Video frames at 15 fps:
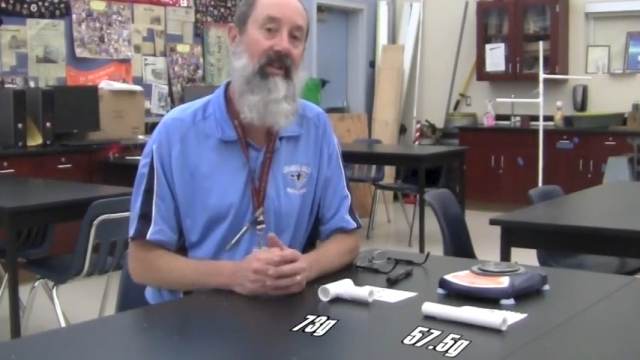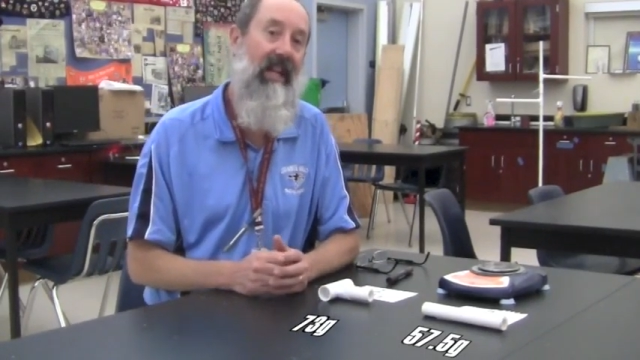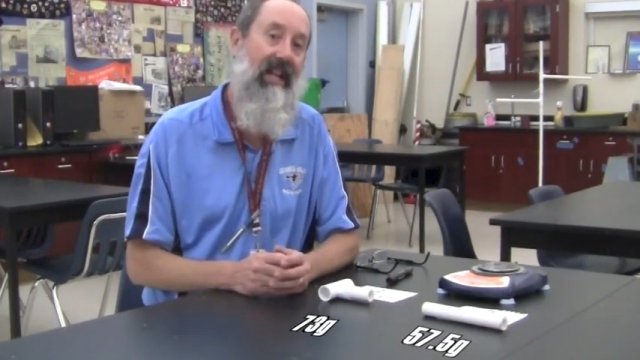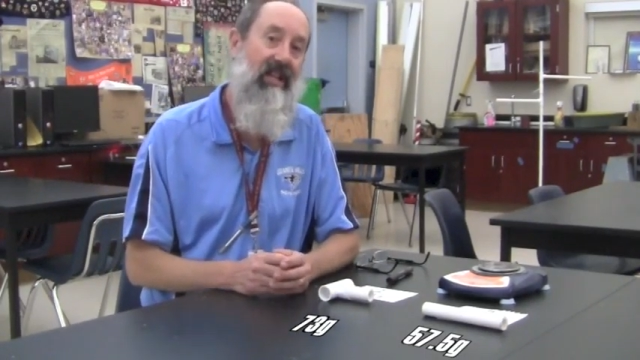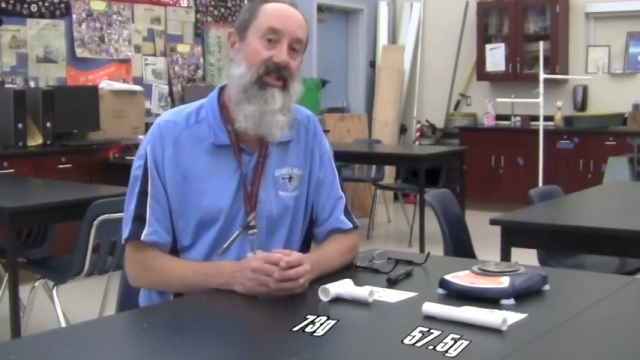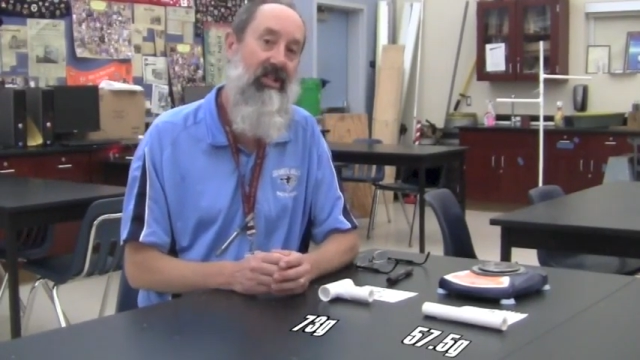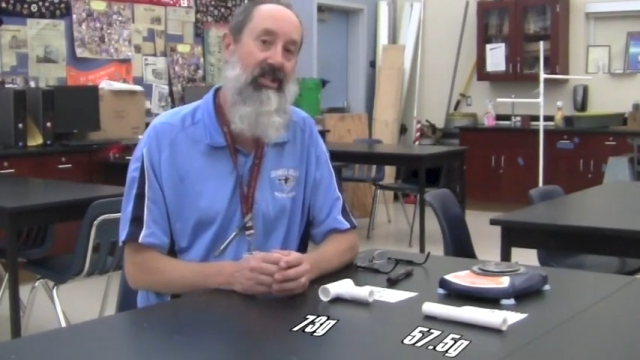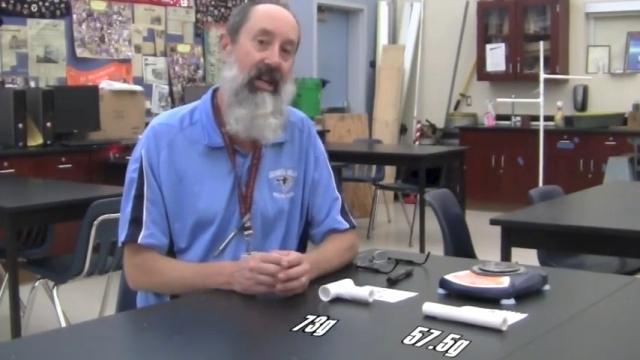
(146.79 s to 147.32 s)

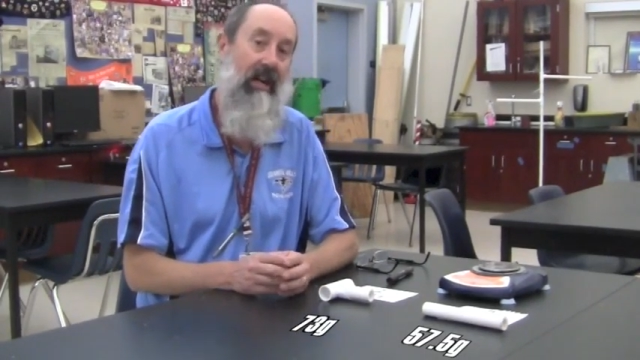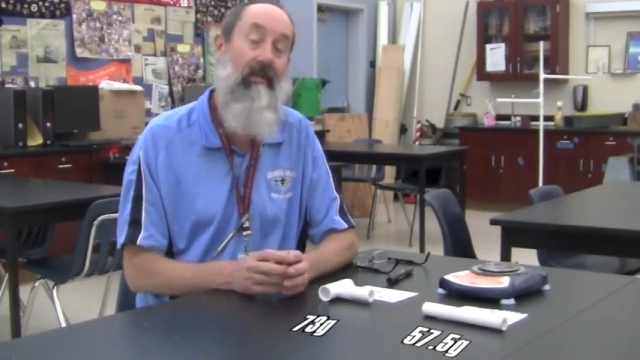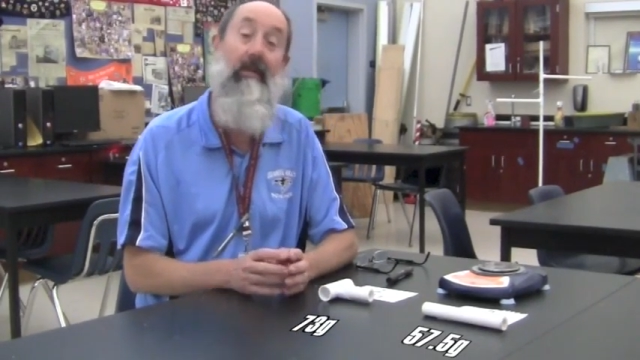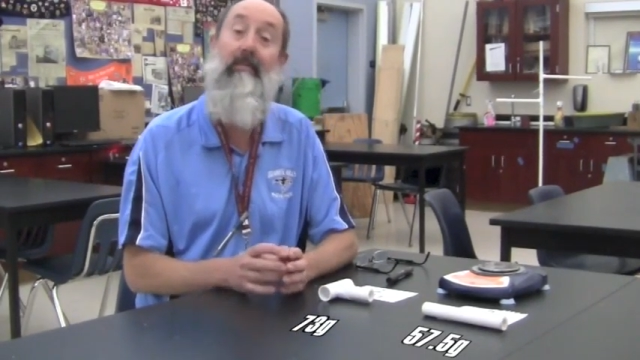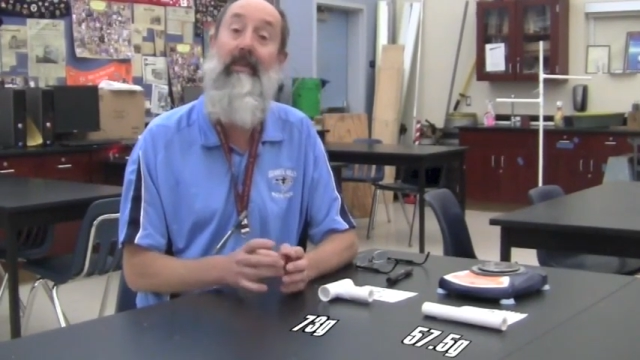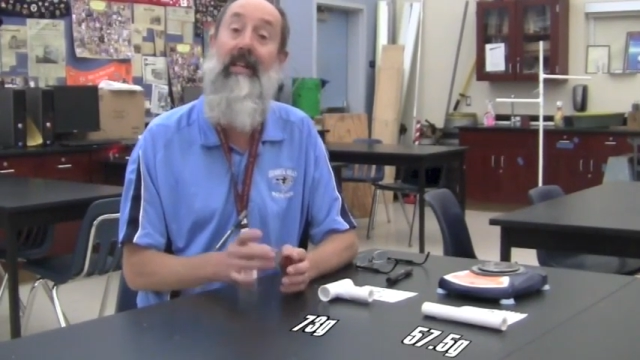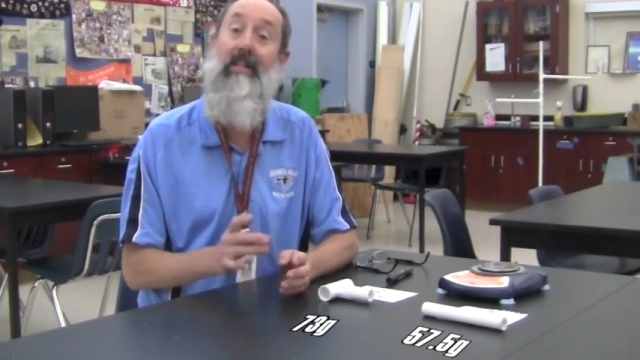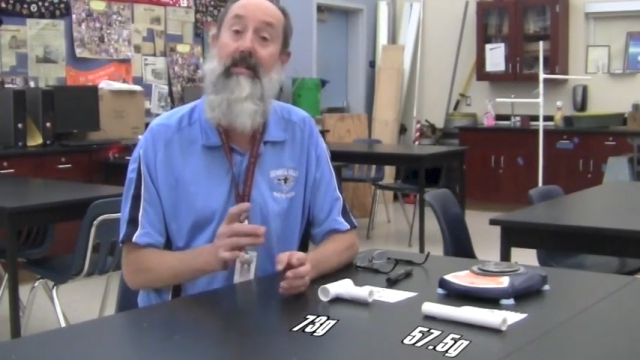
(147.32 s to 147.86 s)
ladies and gentlemen.
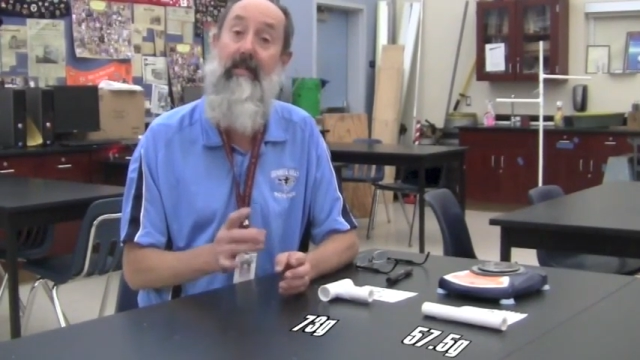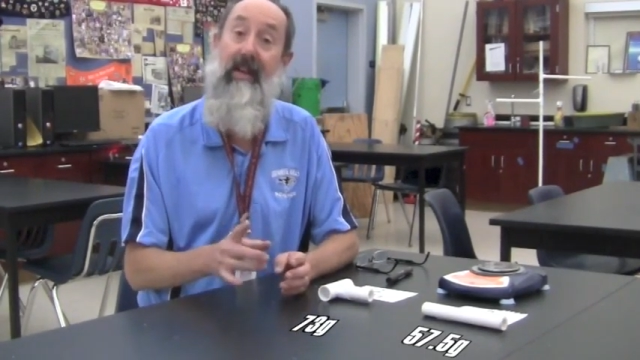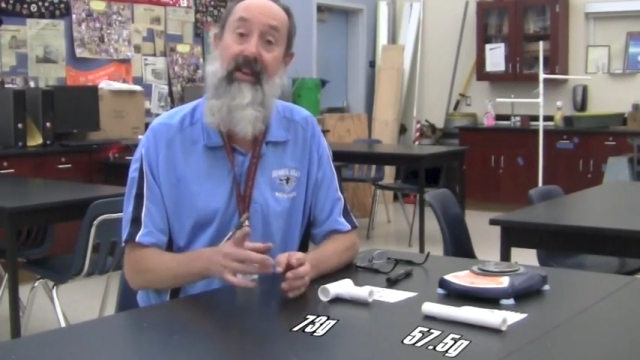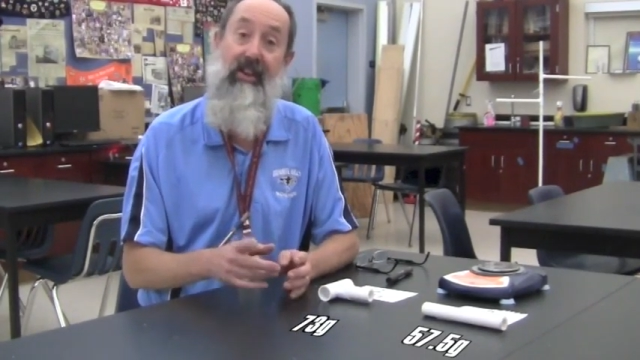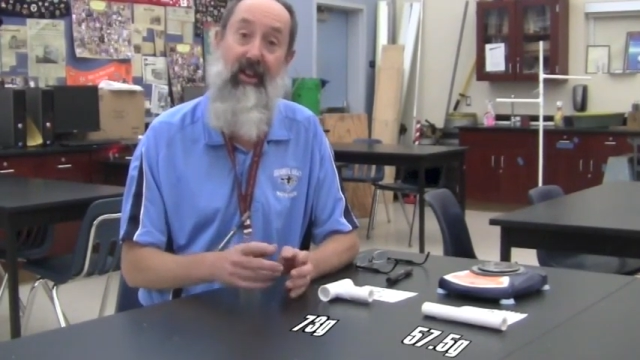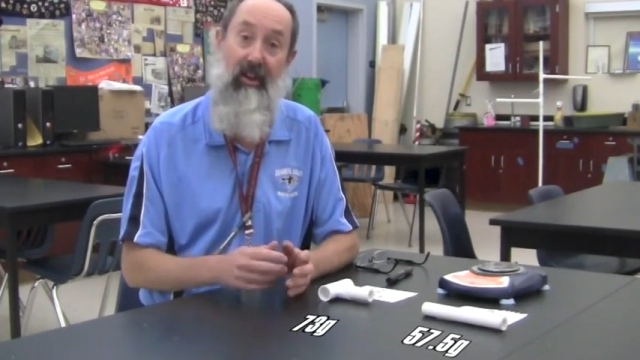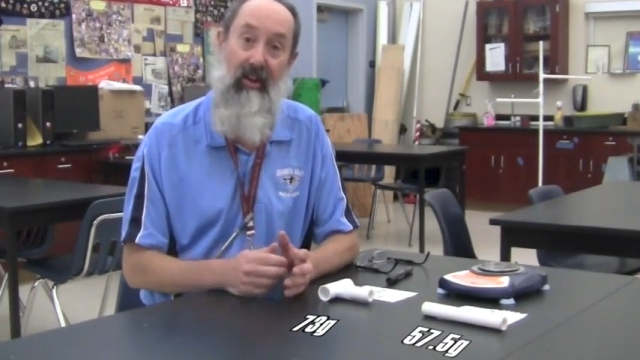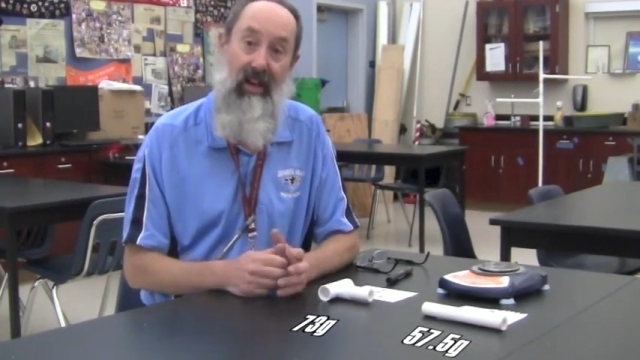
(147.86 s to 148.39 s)
Please be
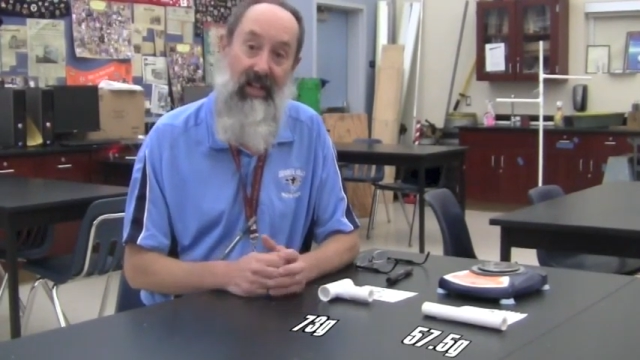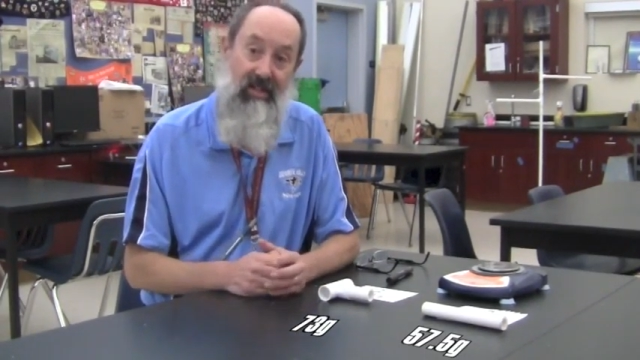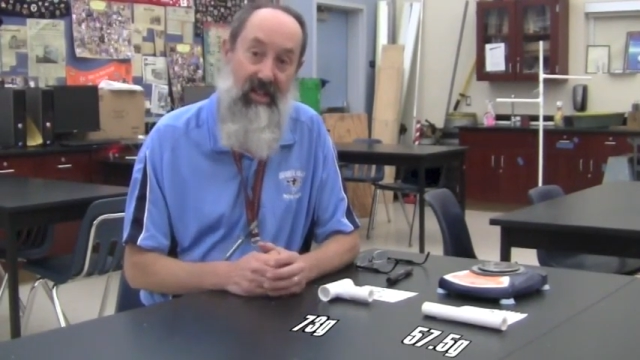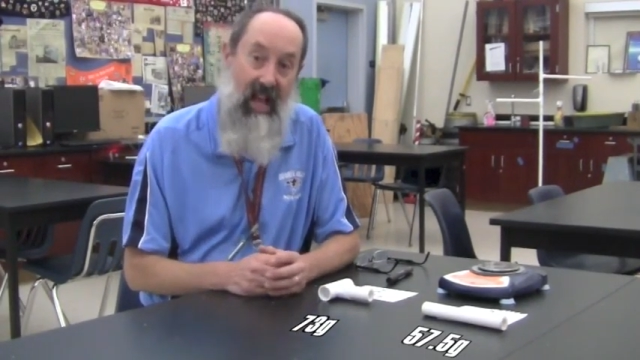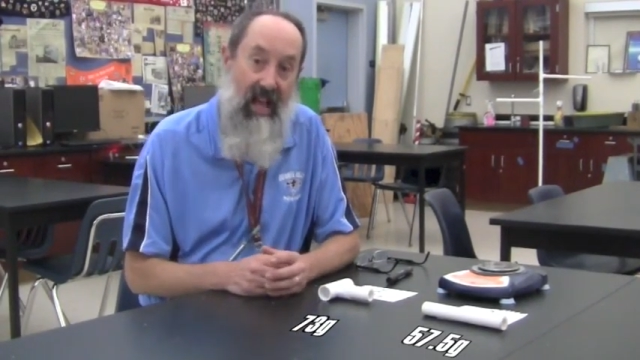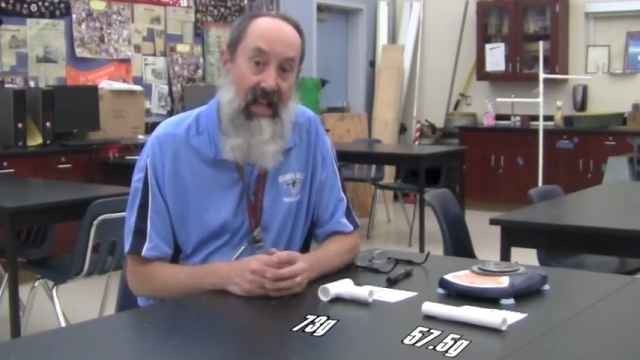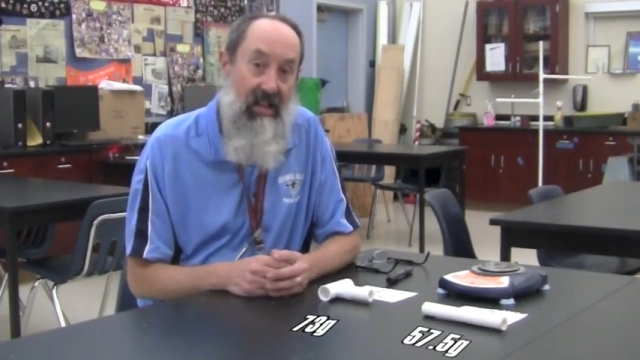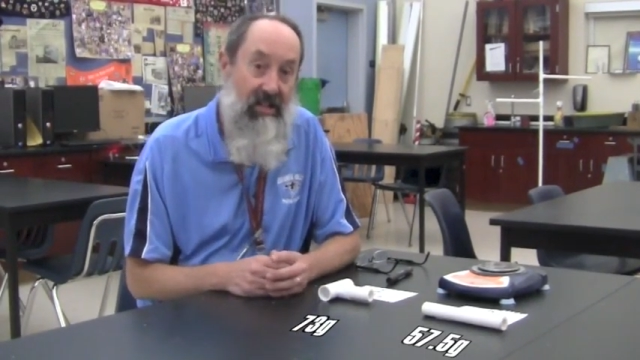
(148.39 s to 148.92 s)
curious.